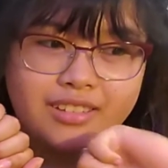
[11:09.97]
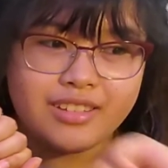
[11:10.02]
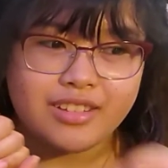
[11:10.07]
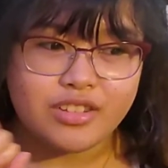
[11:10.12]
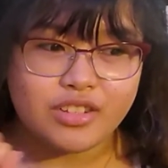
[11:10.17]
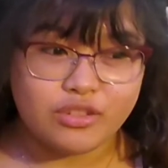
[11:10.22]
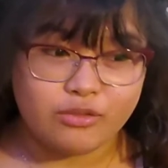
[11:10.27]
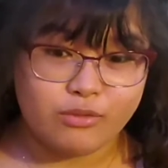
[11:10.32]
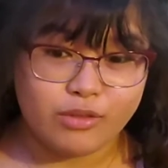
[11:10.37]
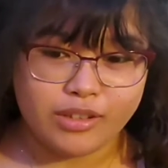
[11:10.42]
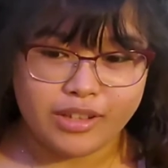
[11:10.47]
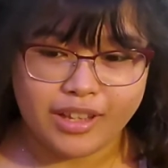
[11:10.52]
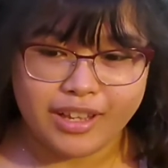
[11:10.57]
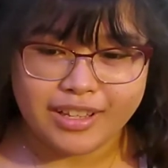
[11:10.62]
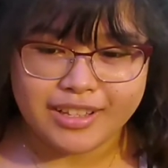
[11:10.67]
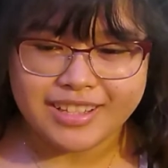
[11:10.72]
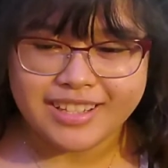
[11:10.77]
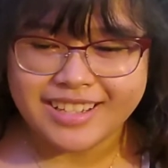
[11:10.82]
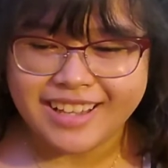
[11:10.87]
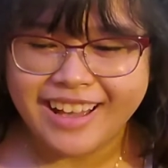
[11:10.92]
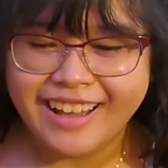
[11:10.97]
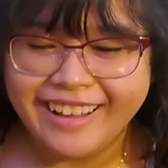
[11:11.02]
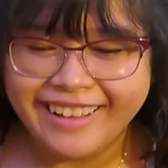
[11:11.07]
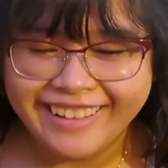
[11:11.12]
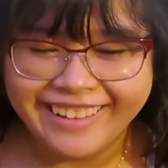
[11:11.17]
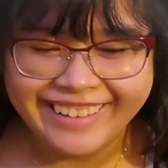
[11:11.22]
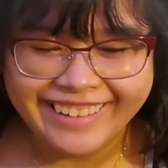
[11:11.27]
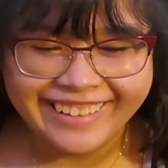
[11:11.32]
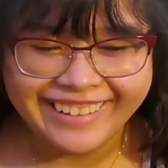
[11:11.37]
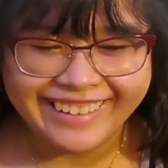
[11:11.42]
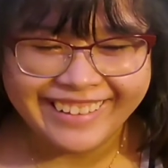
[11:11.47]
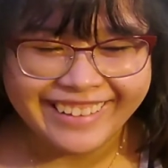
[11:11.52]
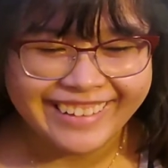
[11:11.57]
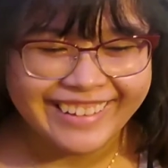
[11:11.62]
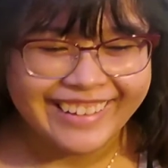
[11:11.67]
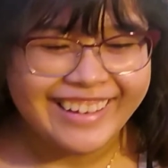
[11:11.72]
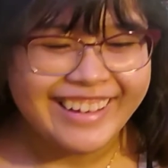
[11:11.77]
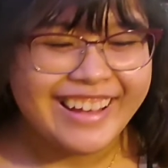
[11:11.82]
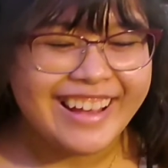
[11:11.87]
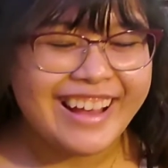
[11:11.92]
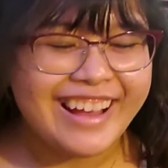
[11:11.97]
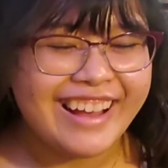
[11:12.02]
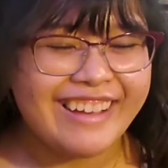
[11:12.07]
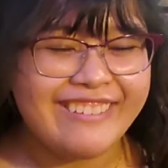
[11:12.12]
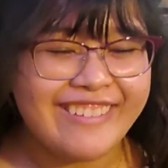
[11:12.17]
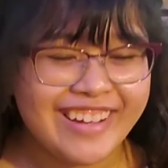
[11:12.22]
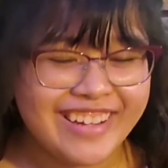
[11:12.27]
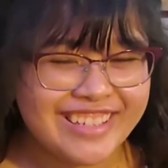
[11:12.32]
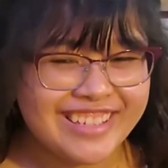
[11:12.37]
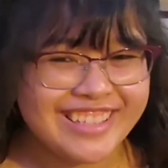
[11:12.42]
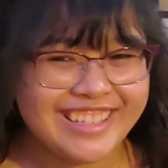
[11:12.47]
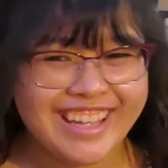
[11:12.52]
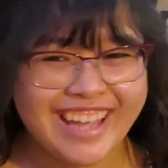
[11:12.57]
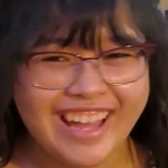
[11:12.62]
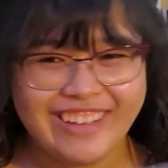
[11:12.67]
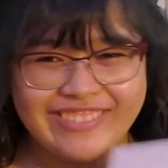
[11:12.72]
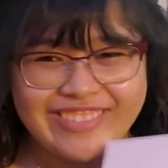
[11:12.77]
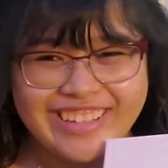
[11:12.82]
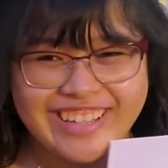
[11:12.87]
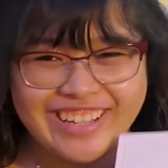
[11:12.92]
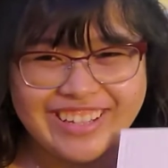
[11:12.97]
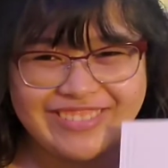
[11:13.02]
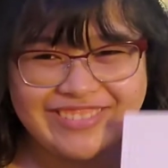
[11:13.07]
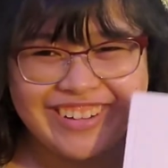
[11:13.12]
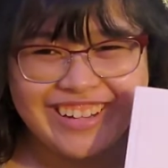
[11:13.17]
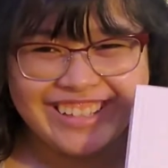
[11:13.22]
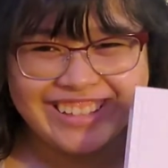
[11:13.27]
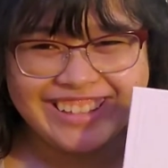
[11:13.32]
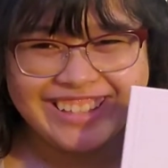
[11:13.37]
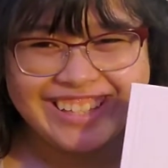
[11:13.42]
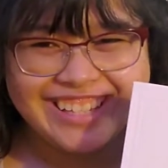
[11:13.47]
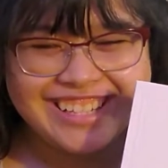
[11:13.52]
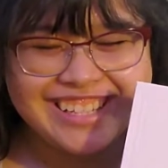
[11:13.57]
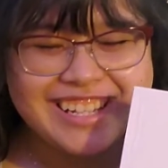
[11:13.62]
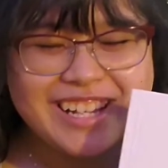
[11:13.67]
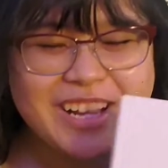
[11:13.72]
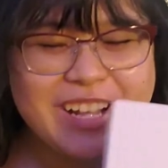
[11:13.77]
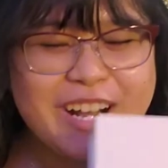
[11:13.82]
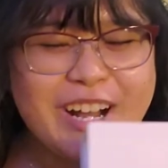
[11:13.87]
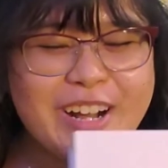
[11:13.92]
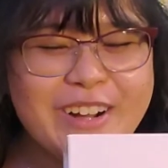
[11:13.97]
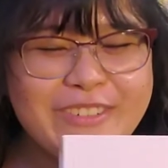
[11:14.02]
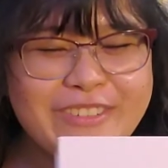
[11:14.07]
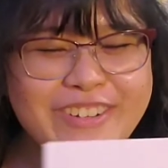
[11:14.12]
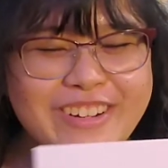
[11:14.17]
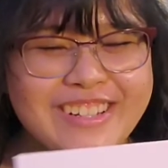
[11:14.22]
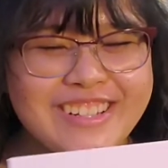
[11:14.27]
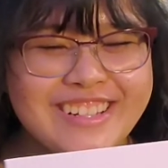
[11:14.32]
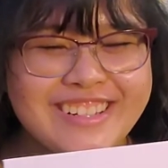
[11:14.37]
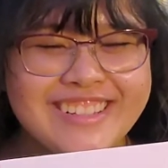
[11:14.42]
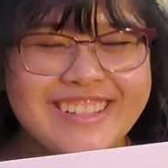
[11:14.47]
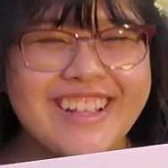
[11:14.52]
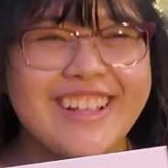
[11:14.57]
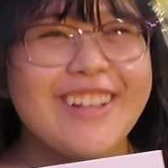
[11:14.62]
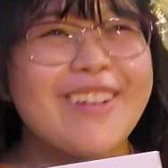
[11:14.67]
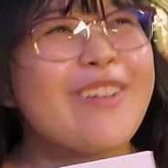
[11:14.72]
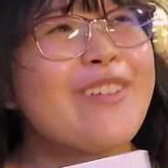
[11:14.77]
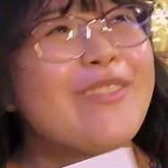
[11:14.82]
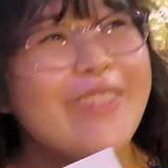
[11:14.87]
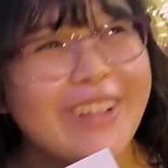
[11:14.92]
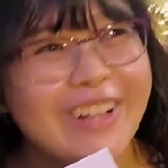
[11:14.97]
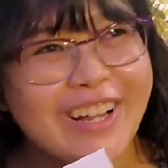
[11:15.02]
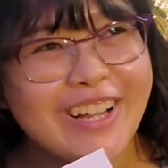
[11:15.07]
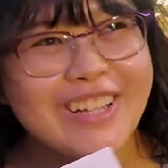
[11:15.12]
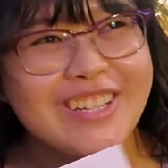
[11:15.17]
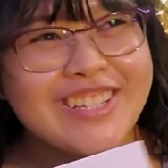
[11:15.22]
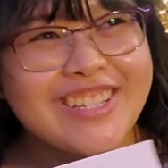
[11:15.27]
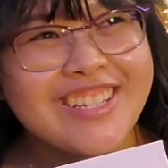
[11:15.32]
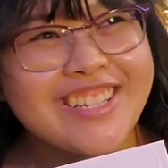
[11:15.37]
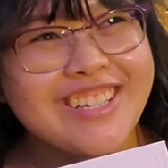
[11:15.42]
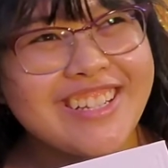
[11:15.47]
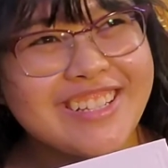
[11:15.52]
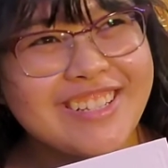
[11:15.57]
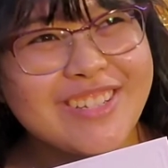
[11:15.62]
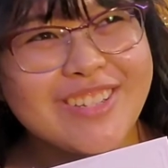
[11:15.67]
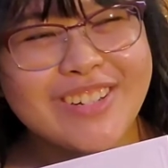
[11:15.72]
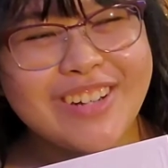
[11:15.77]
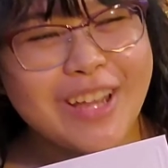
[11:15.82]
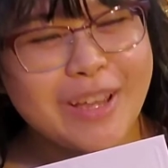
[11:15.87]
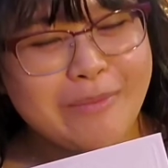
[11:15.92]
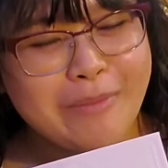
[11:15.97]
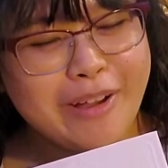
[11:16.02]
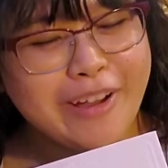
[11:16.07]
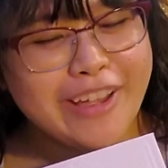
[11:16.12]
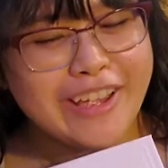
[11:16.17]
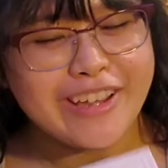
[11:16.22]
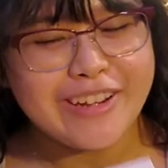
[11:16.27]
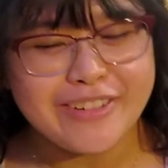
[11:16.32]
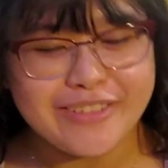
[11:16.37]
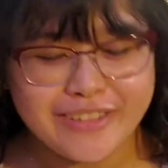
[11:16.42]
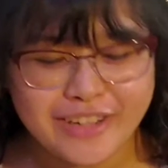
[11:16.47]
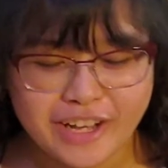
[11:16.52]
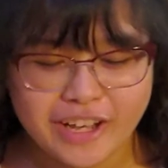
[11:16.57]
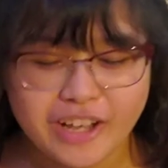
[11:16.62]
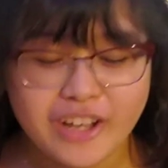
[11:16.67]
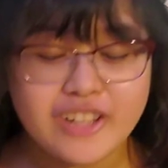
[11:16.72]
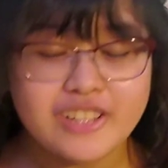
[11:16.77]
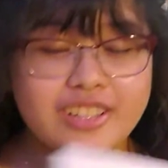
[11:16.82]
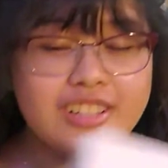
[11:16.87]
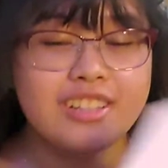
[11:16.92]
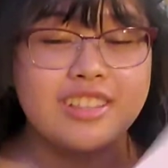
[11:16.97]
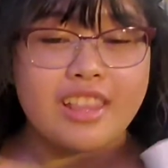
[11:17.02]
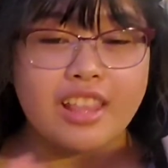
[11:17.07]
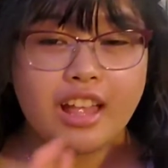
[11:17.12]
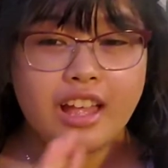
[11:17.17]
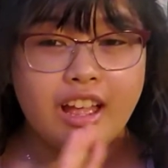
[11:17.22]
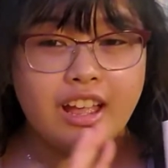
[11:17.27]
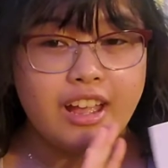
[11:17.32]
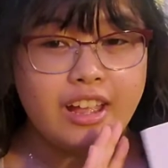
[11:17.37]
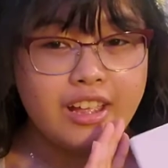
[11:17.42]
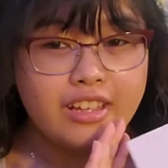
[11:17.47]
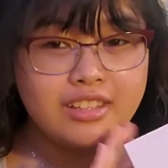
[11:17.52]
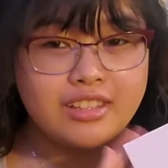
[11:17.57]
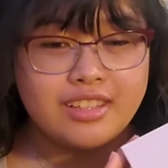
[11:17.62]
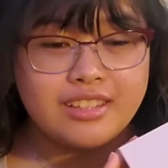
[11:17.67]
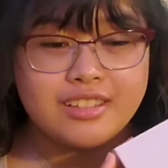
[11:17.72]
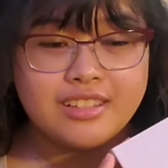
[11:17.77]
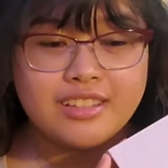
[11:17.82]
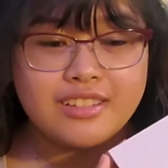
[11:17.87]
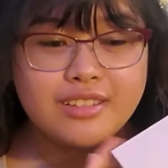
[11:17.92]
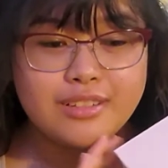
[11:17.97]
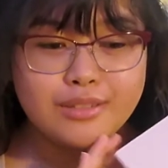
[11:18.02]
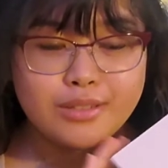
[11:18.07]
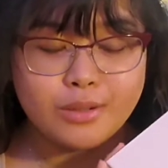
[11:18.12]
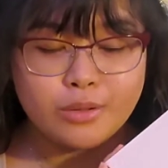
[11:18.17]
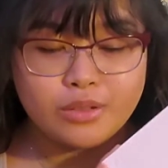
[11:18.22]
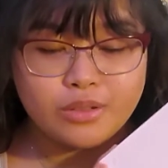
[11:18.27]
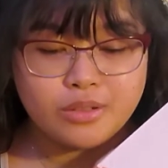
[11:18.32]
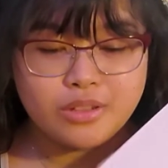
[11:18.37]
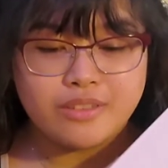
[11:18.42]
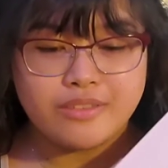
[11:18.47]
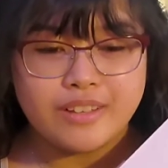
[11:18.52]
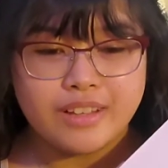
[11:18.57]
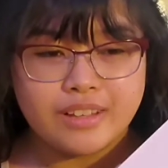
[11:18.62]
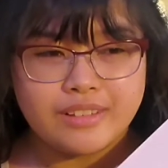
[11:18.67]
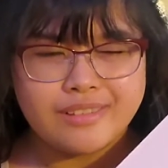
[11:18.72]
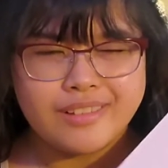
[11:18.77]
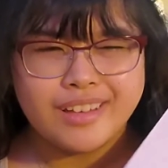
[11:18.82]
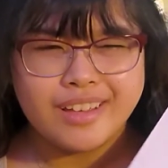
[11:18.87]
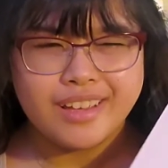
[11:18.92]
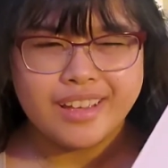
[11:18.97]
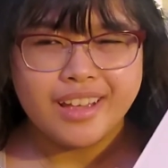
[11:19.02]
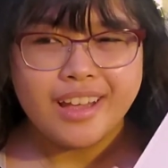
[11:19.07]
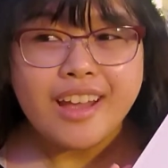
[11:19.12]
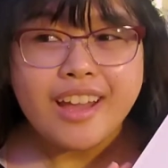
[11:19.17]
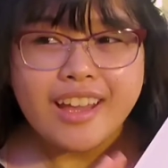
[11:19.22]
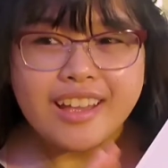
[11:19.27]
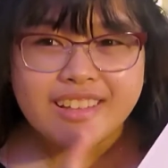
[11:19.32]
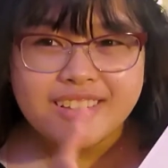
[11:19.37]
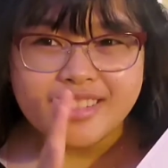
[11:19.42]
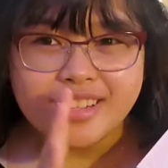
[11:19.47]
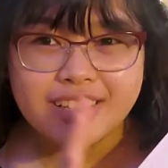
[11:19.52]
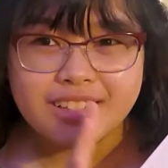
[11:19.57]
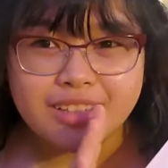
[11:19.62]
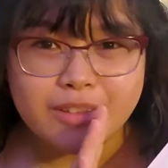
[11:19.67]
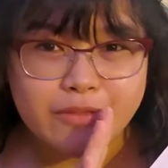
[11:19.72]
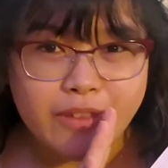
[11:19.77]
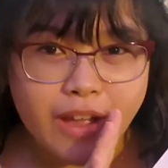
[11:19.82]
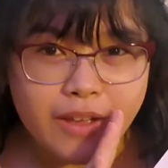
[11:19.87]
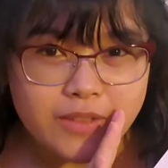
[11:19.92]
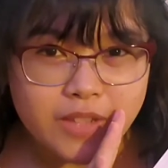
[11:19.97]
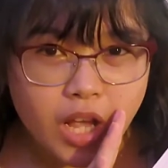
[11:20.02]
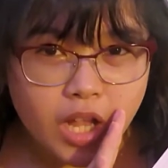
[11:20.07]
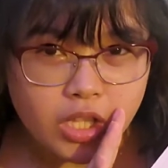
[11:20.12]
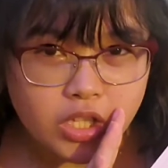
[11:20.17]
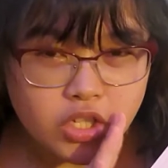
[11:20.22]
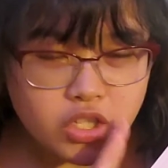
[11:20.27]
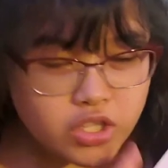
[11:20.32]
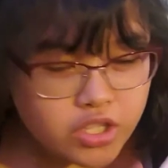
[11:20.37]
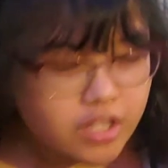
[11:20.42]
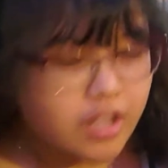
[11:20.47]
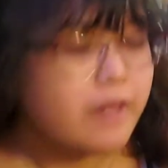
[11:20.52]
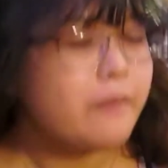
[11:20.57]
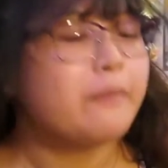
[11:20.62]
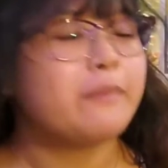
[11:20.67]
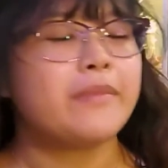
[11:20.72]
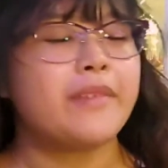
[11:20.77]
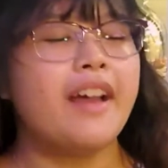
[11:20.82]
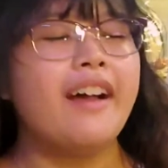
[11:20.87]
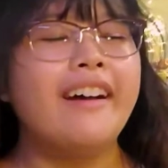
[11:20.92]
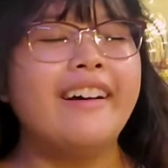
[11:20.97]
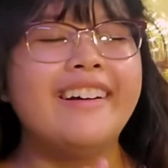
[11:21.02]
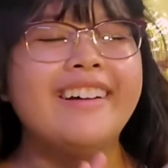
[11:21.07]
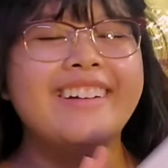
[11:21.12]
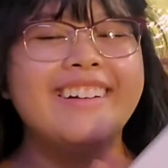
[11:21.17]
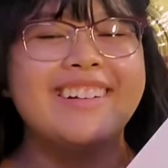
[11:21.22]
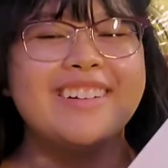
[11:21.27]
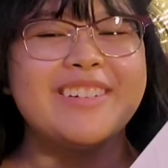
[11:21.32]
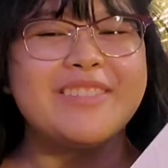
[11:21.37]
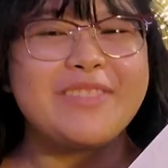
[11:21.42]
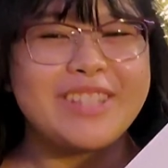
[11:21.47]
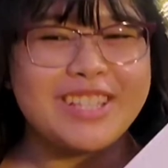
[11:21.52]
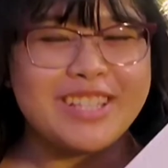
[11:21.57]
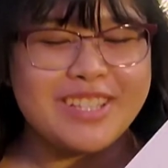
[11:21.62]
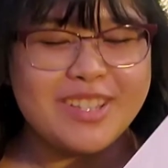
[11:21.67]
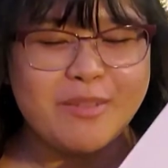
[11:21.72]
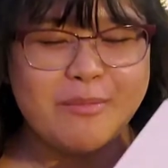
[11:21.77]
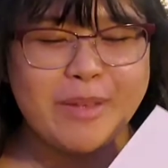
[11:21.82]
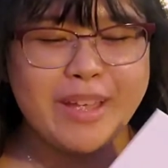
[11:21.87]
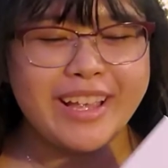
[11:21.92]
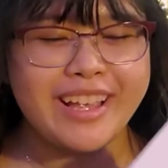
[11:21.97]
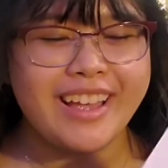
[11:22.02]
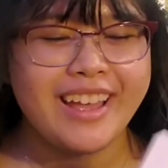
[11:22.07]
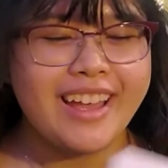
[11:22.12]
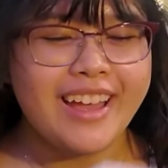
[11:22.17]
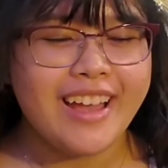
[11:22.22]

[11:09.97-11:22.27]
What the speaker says: is really good. I'm actually happy I bought this. At first it's like, oh my gosh, should I buy it or not? Because this is a total of like $65 with the shipping.